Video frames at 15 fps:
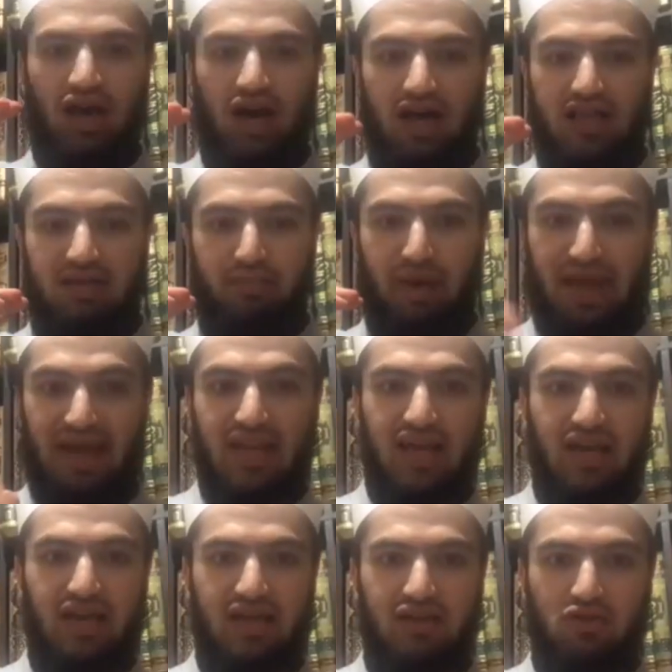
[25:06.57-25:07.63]
uh,
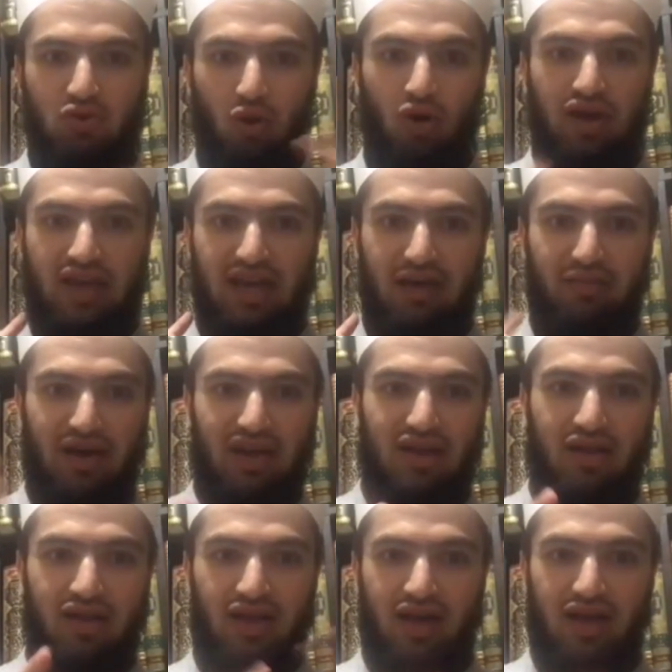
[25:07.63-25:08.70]
debating and talking about
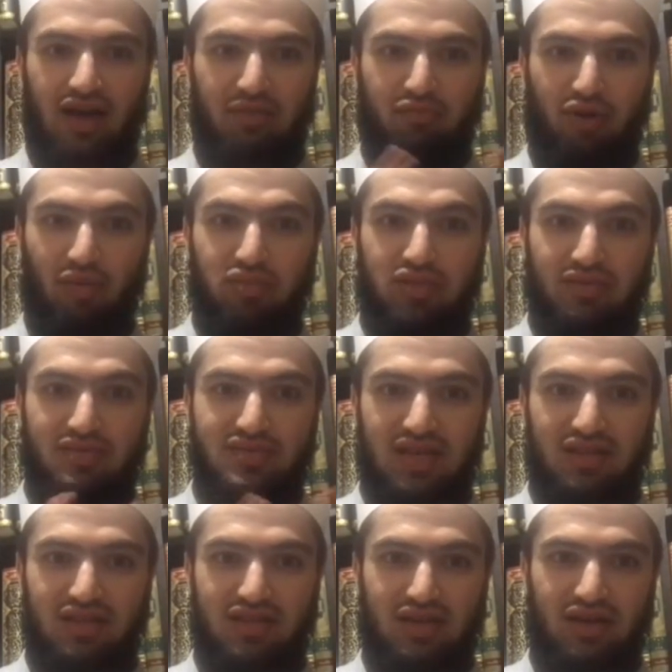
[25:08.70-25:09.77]
uh, the problems
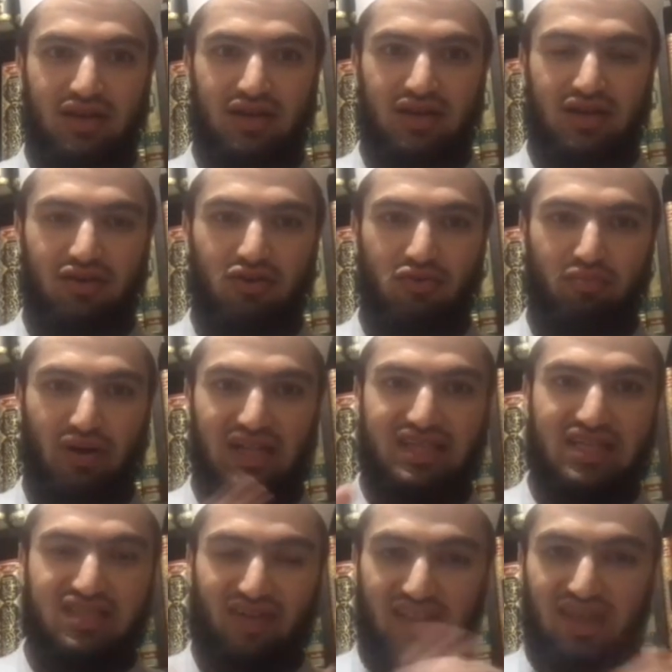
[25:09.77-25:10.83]
and the you know
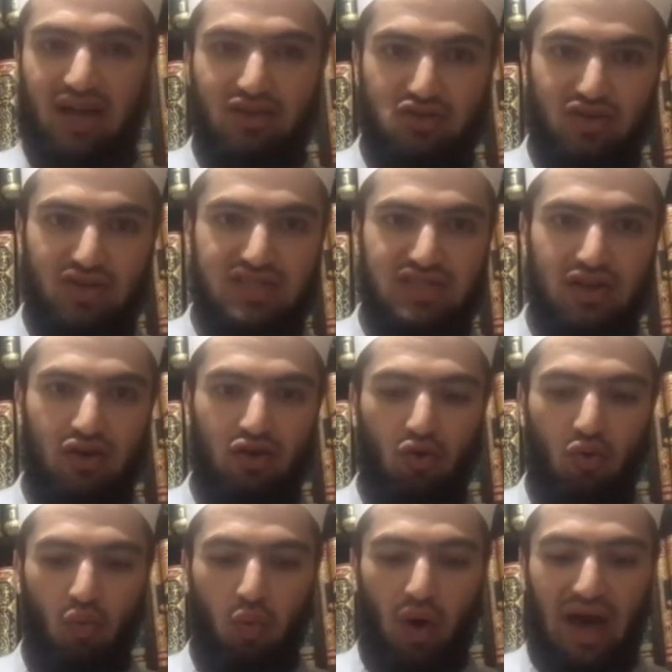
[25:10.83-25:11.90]
politics of other countries
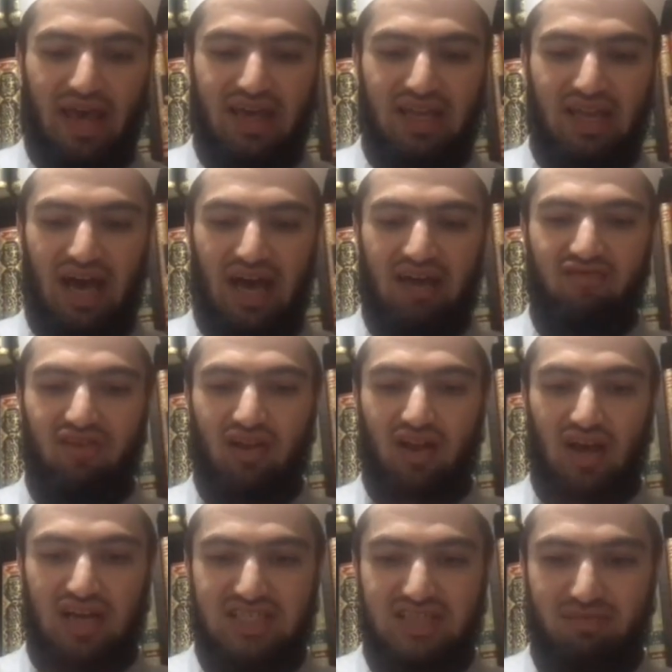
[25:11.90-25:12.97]
while I have
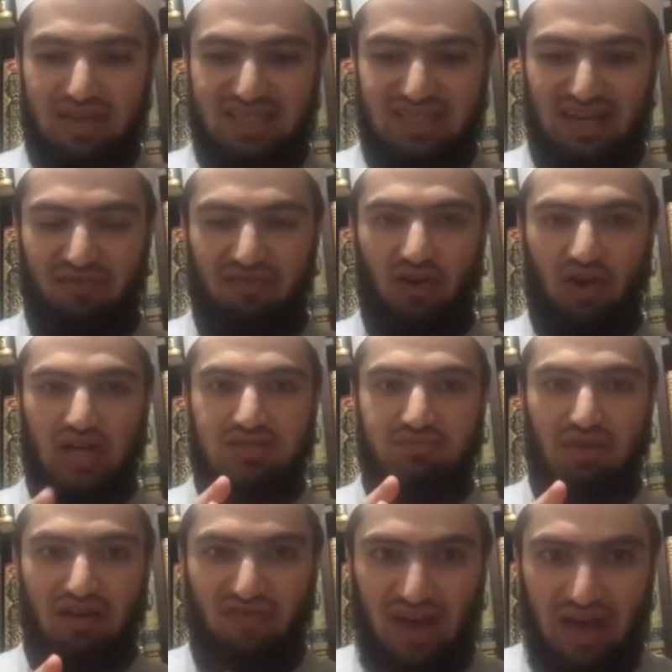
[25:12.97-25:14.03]
lost myself, lost
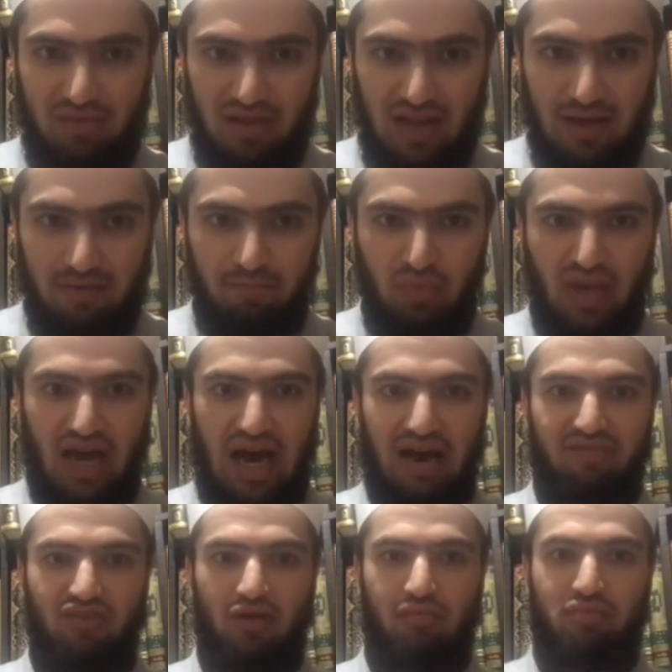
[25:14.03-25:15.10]
my family, I
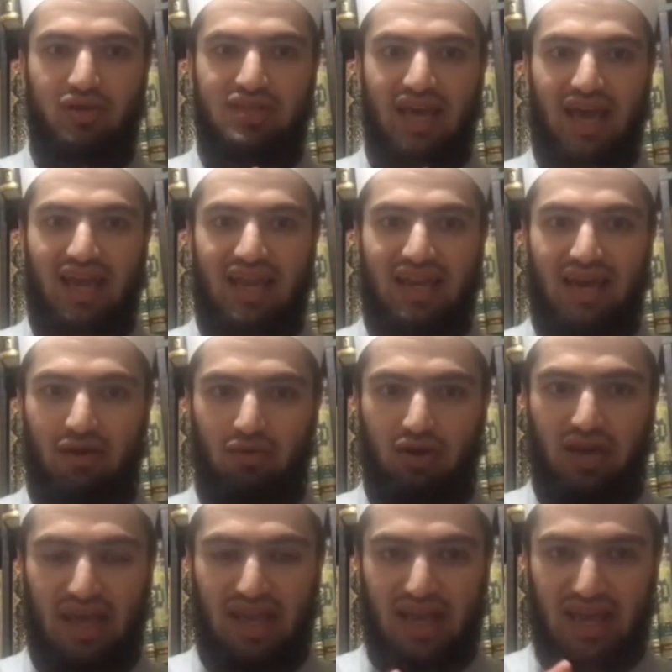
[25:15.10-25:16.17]
have not built any
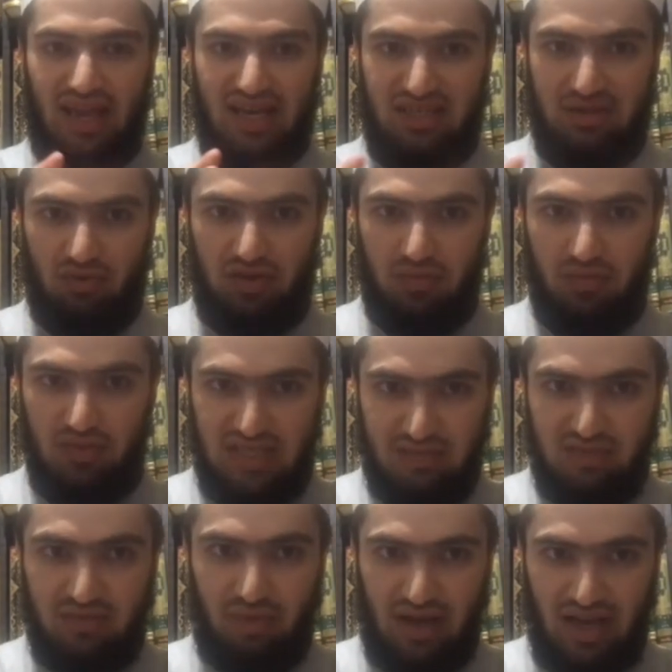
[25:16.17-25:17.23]
network, any connection with the
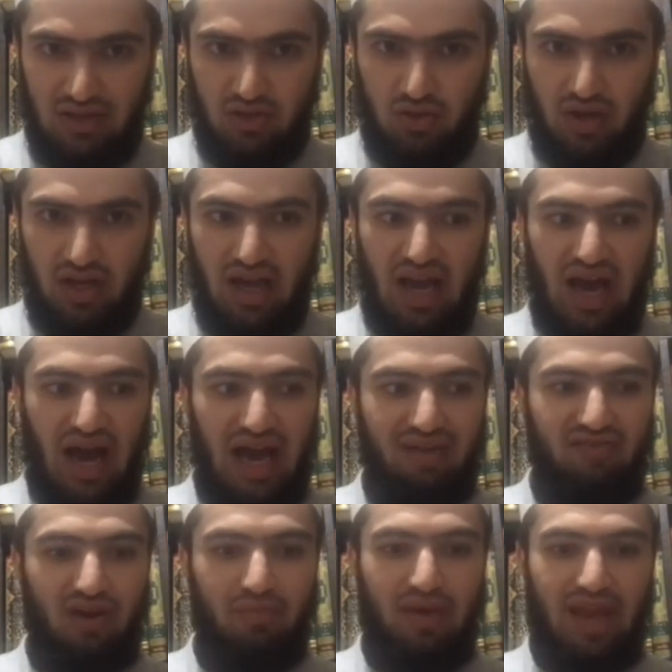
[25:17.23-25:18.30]
Muslims in my country. I have
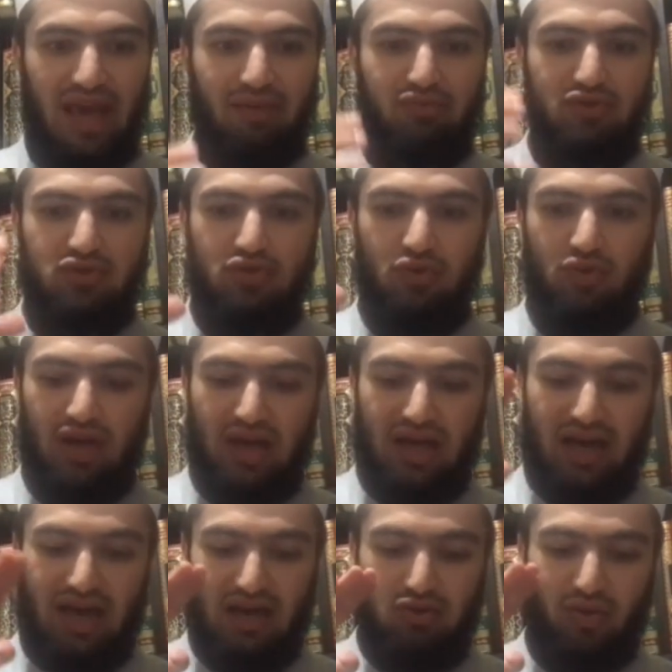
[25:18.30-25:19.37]
not been able to
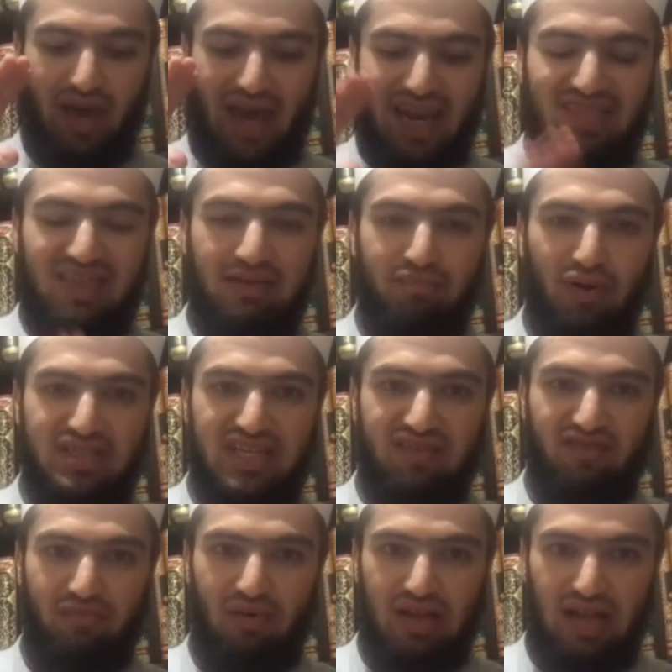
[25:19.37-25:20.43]
uh, do anything positive
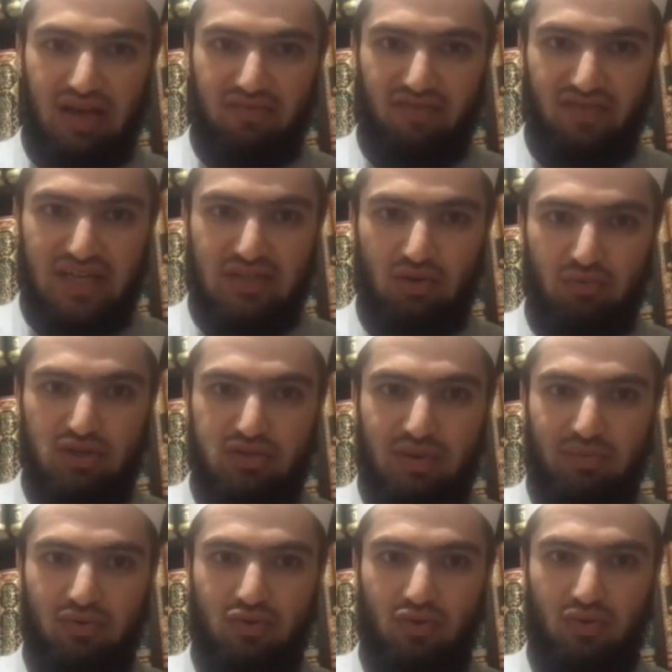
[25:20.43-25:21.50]
in my life. That's what most
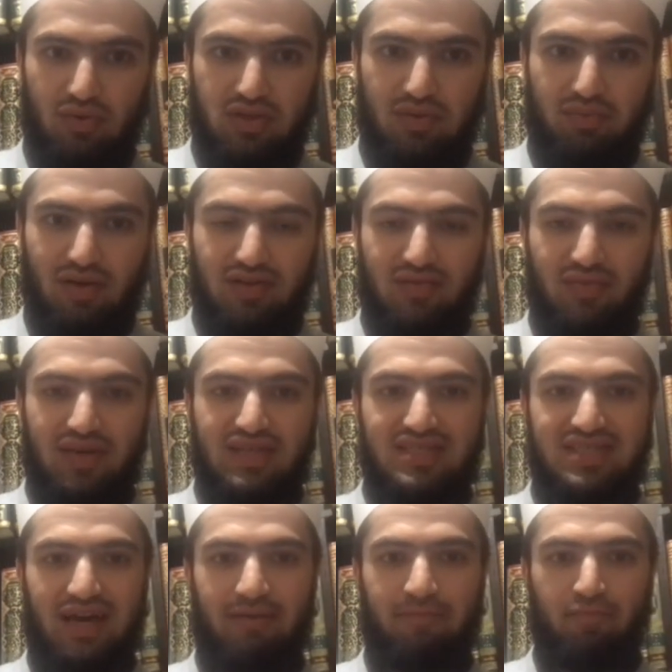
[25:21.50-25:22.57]
people do. The problem
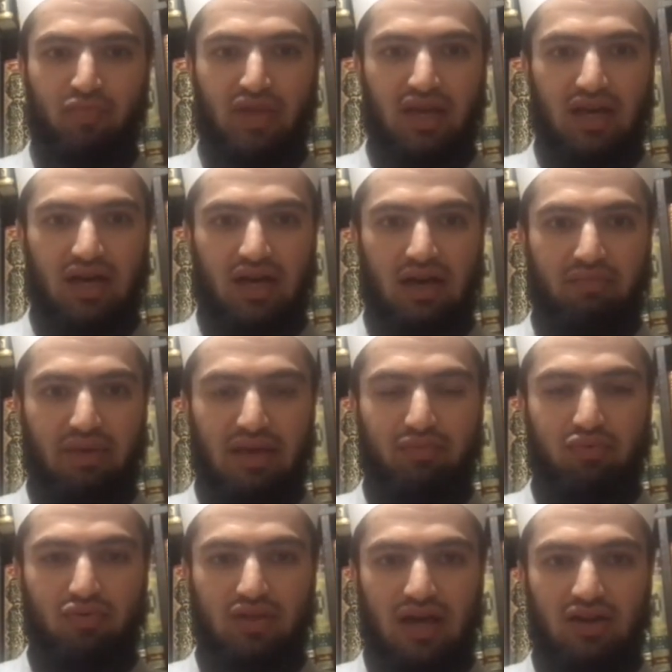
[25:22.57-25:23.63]
is that uh,
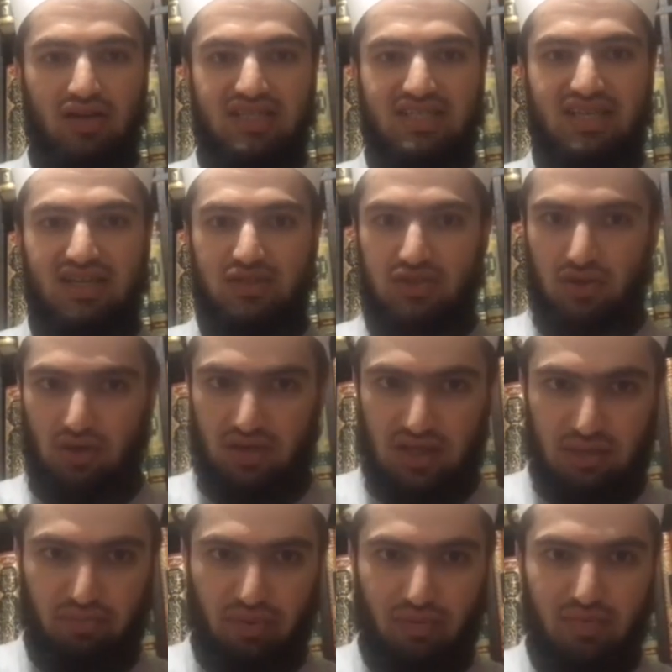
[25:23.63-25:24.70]
people are not just concerned.
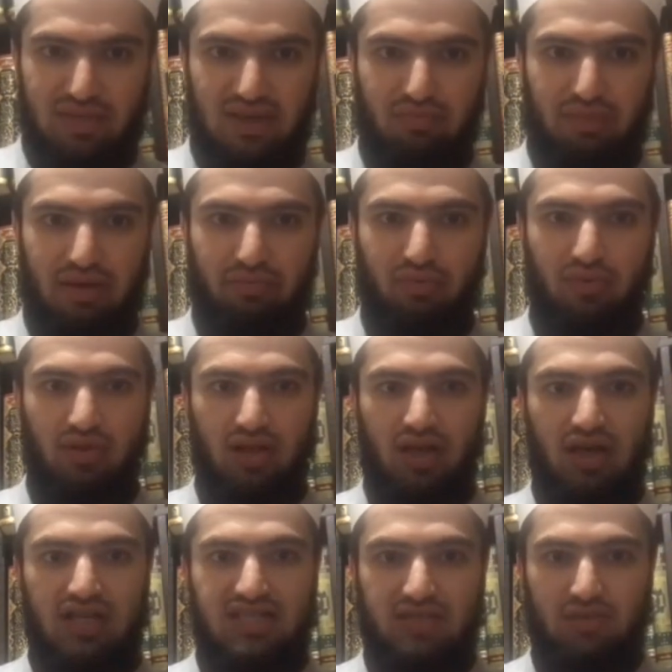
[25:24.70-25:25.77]
The problem is that people
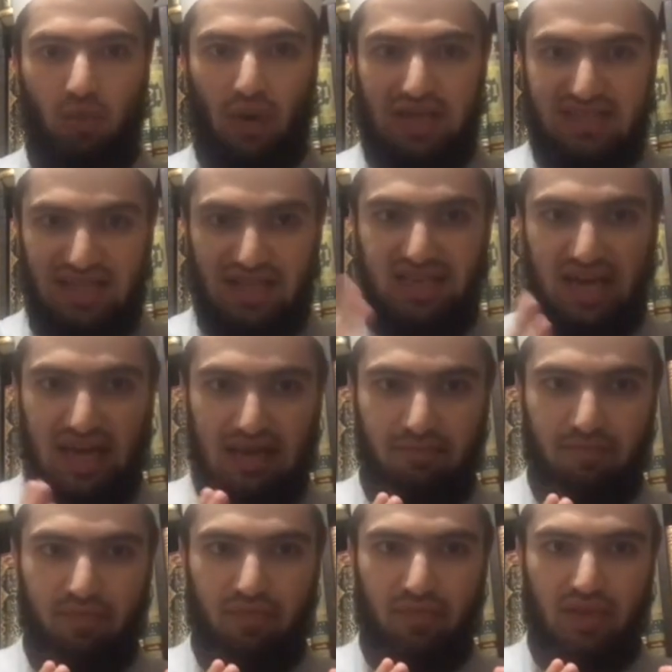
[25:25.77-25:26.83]
waste their
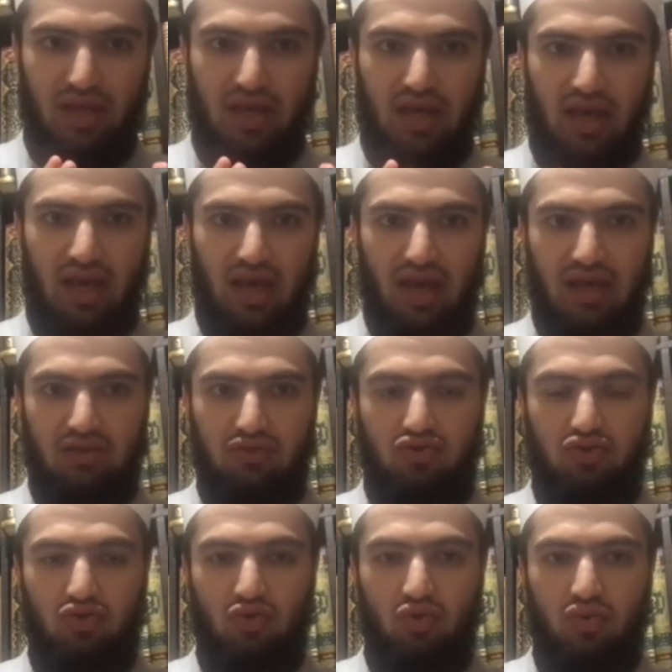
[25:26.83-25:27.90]
time
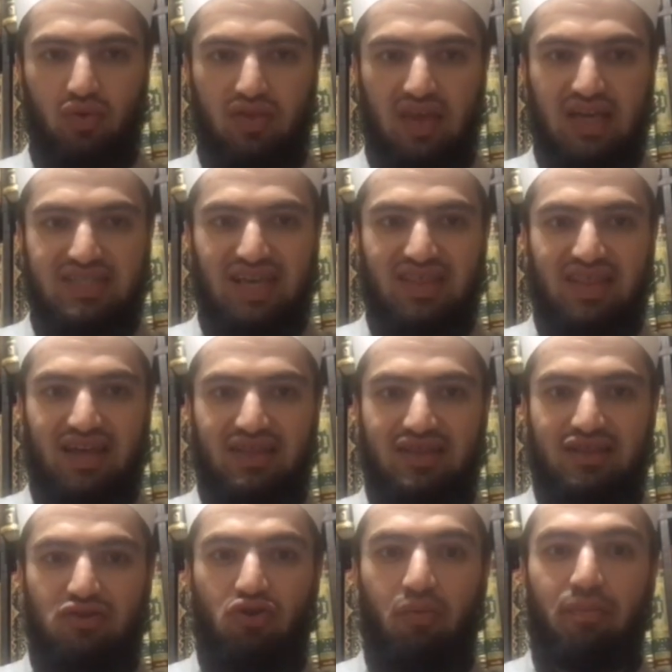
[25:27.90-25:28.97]
into things that they
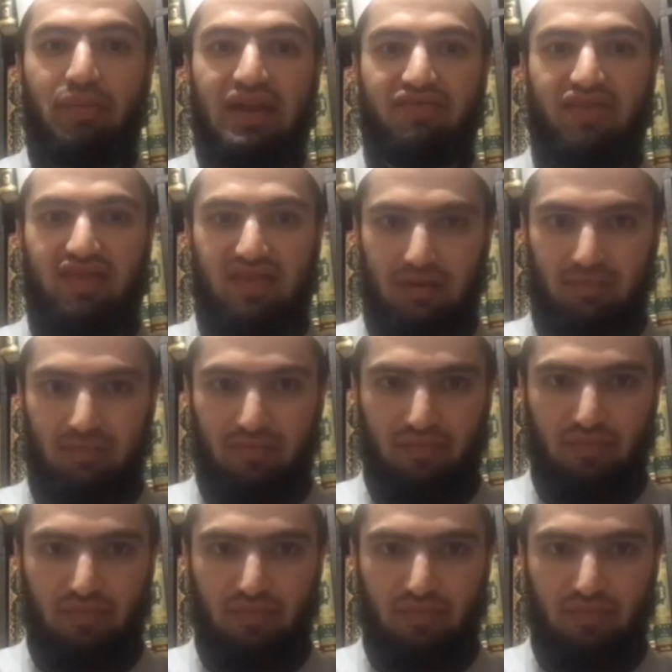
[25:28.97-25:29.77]
do not benefit them.